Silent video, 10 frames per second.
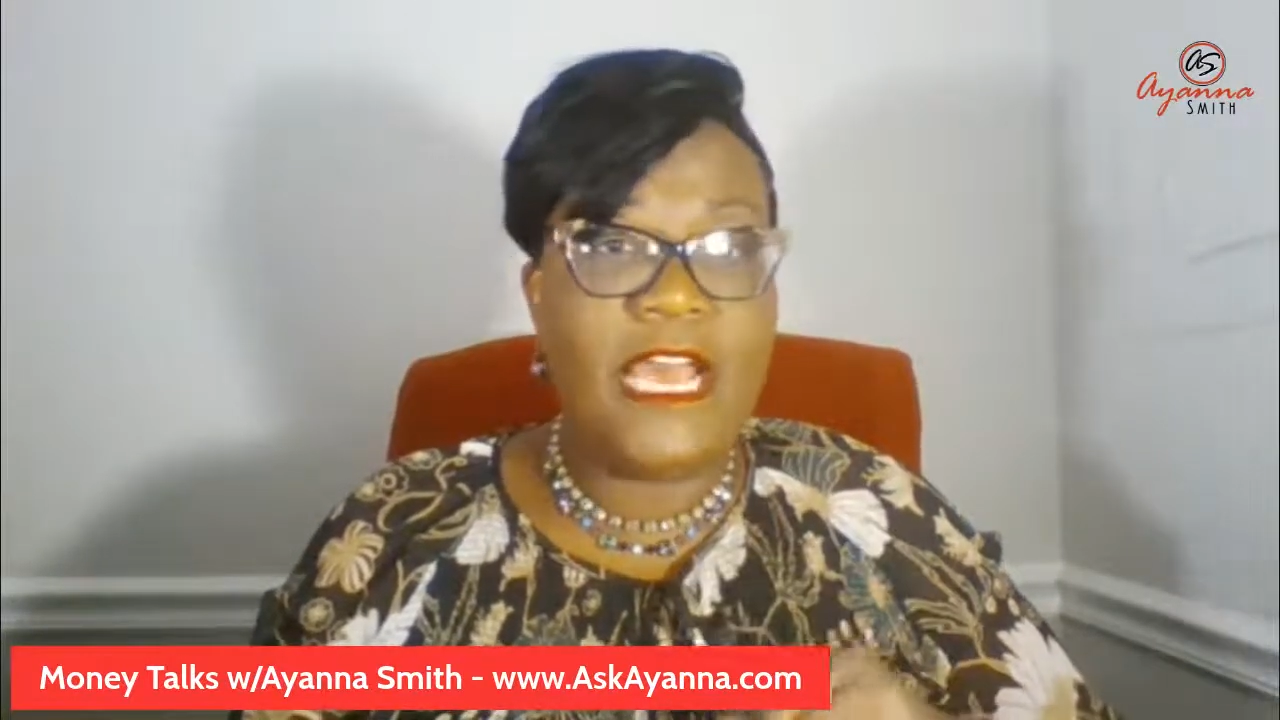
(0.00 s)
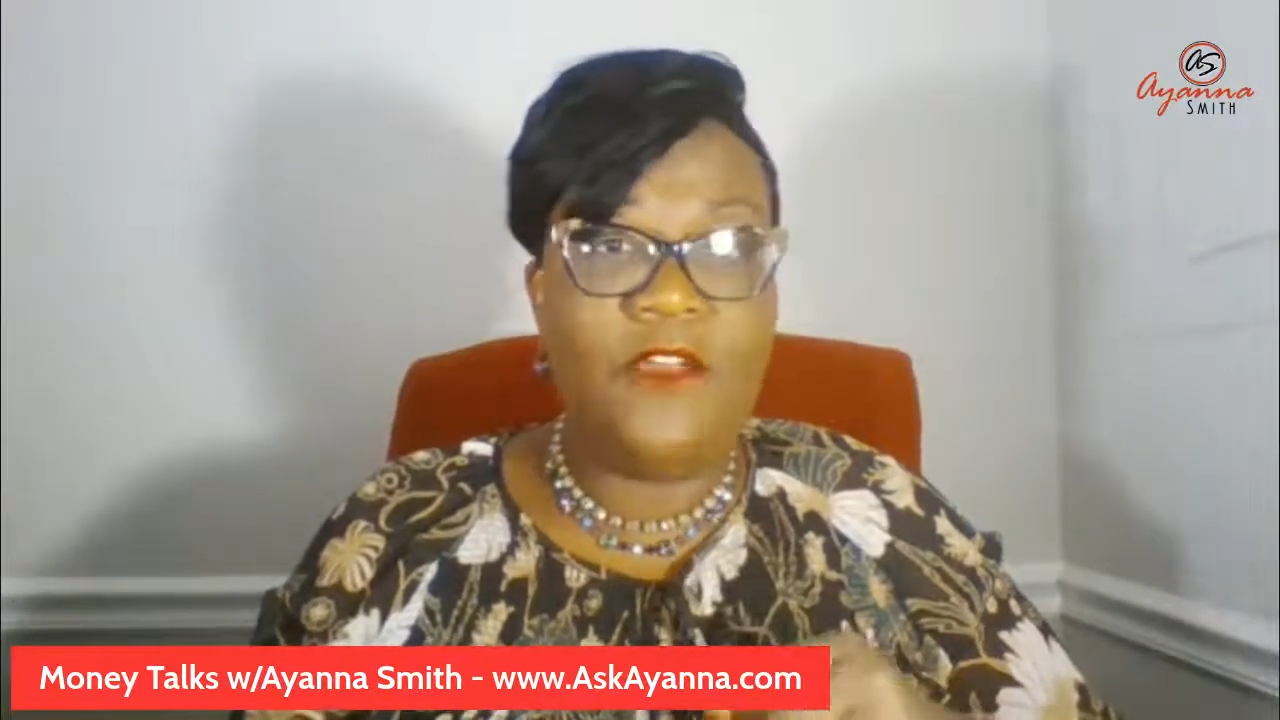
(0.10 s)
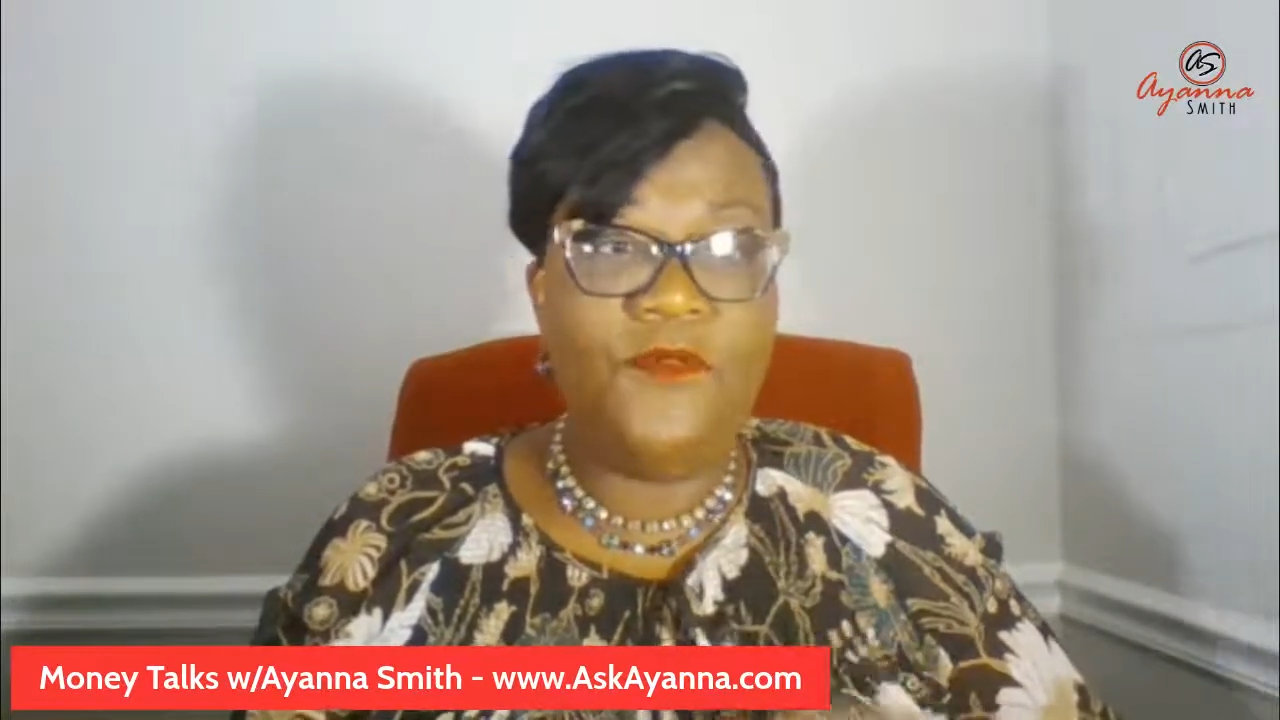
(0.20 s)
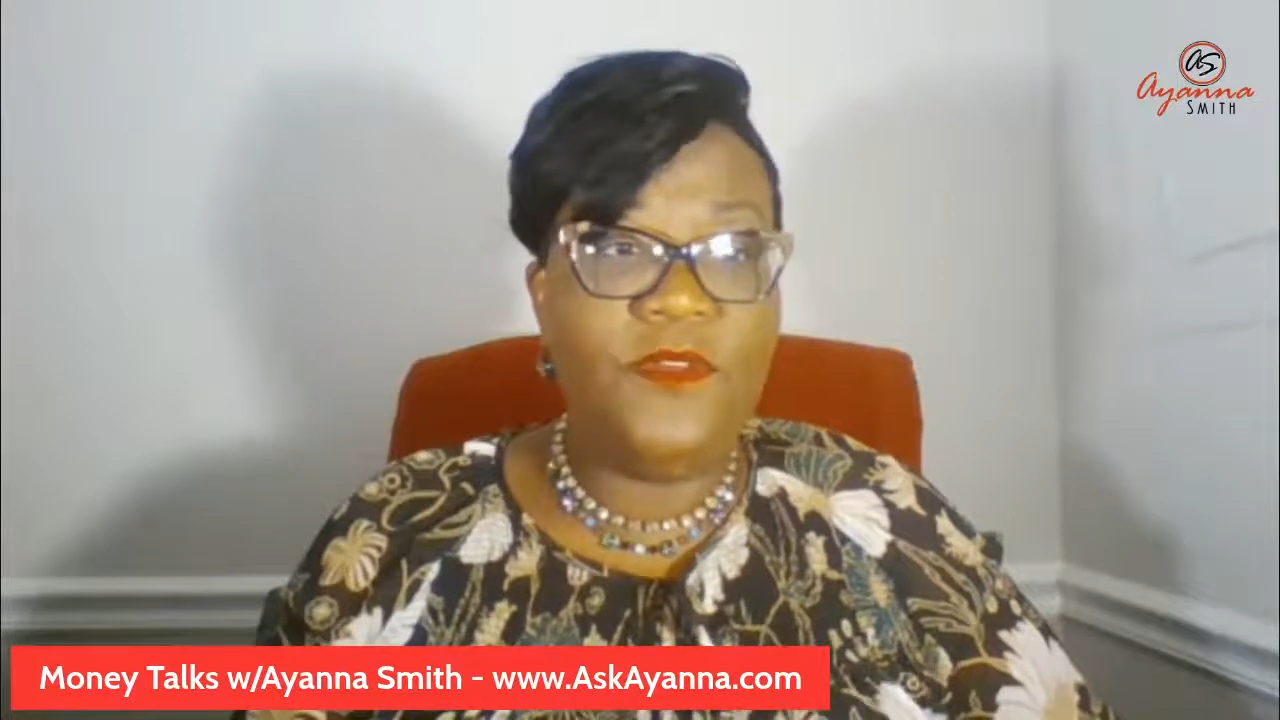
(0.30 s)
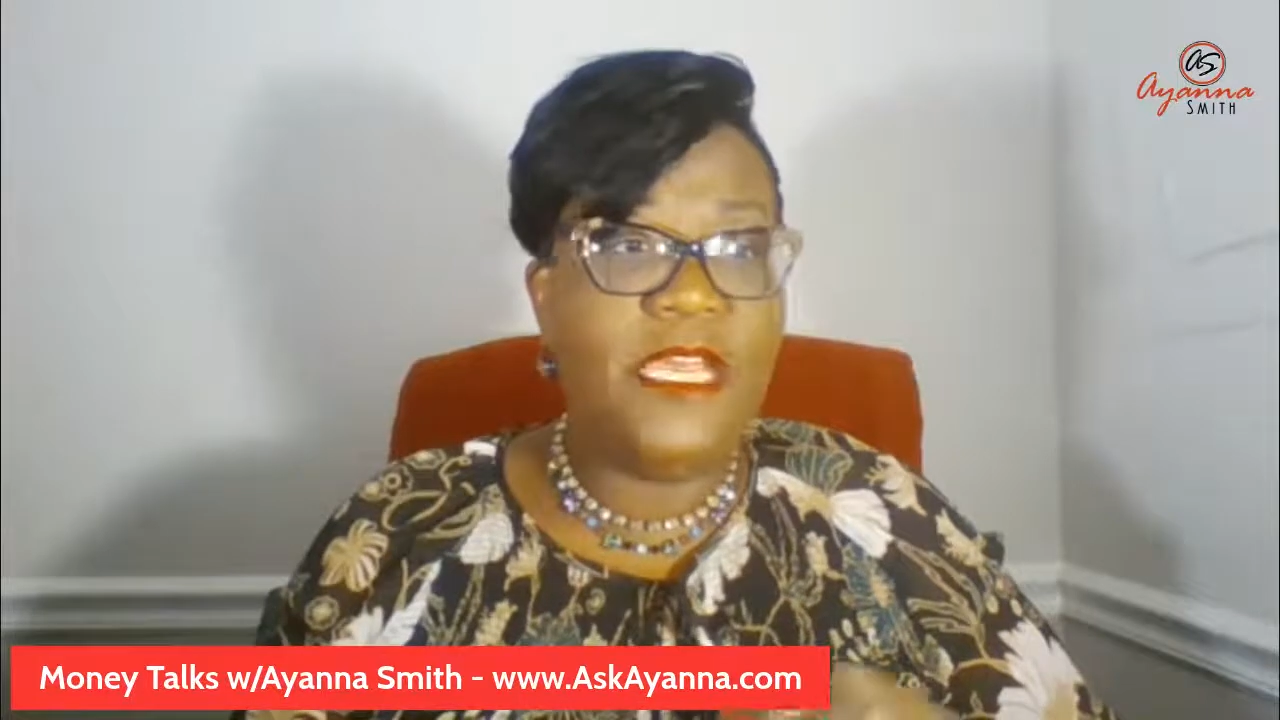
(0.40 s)

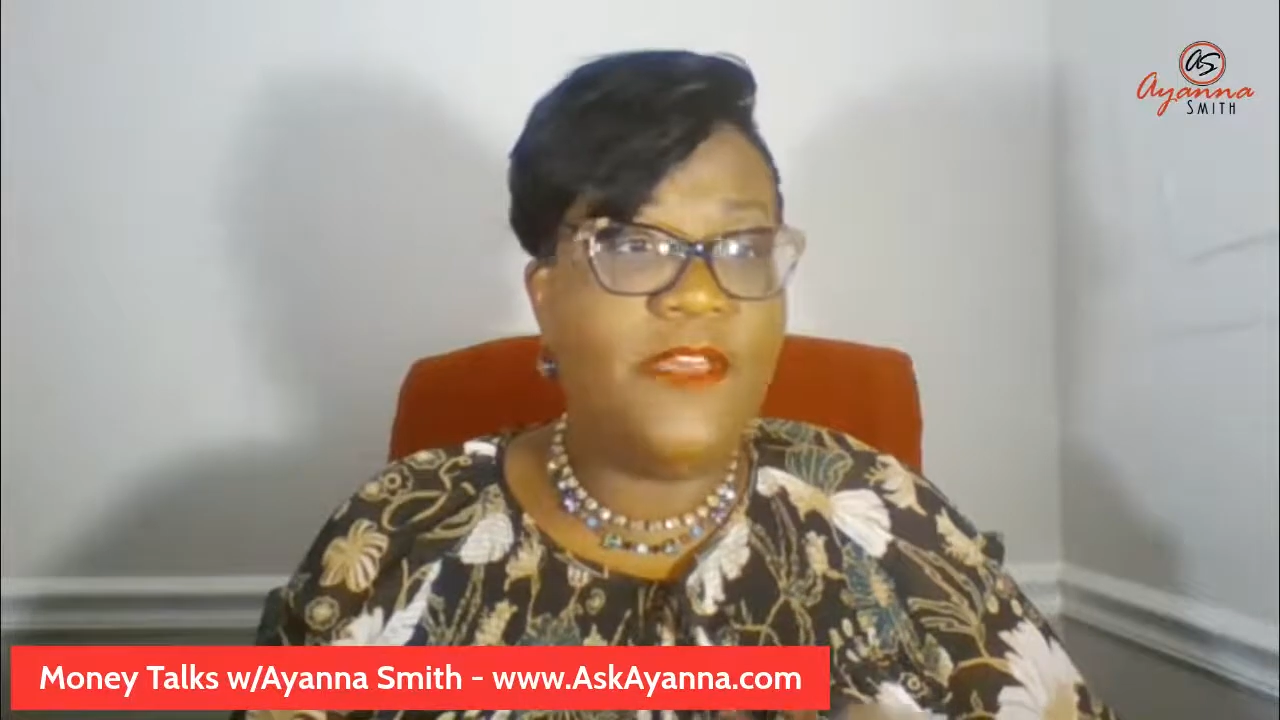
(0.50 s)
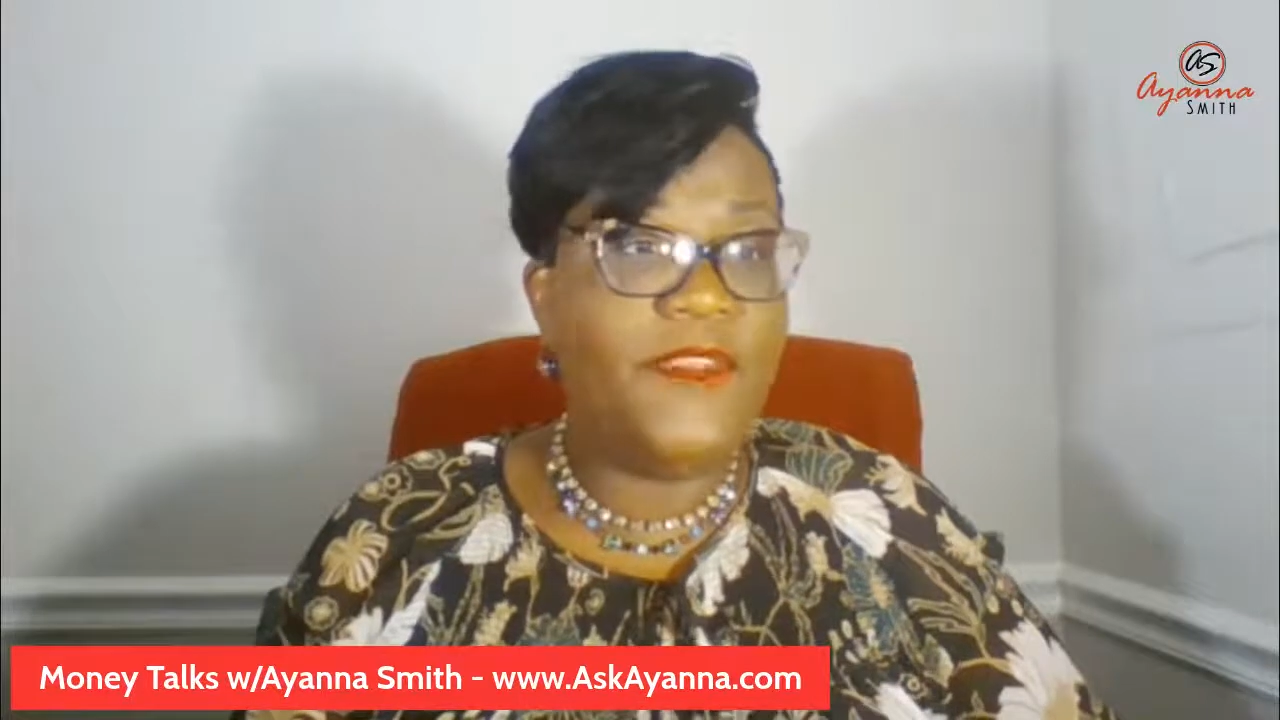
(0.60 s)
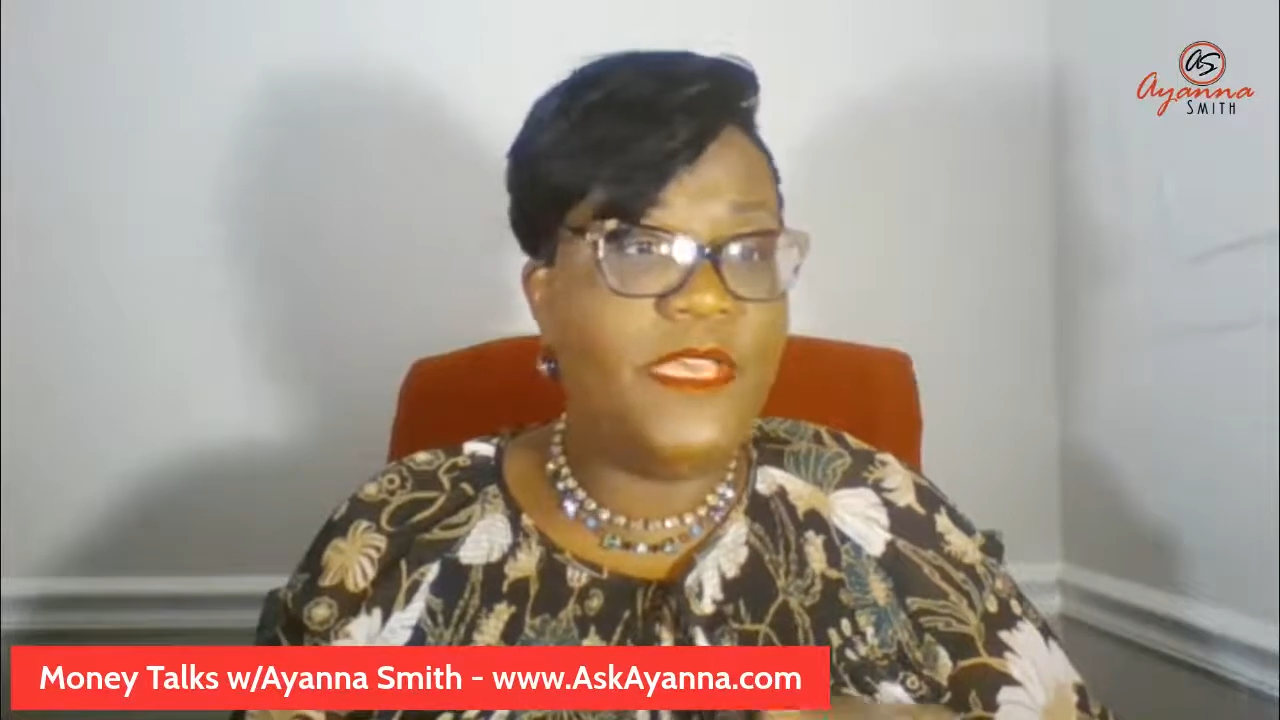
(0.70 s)
I really have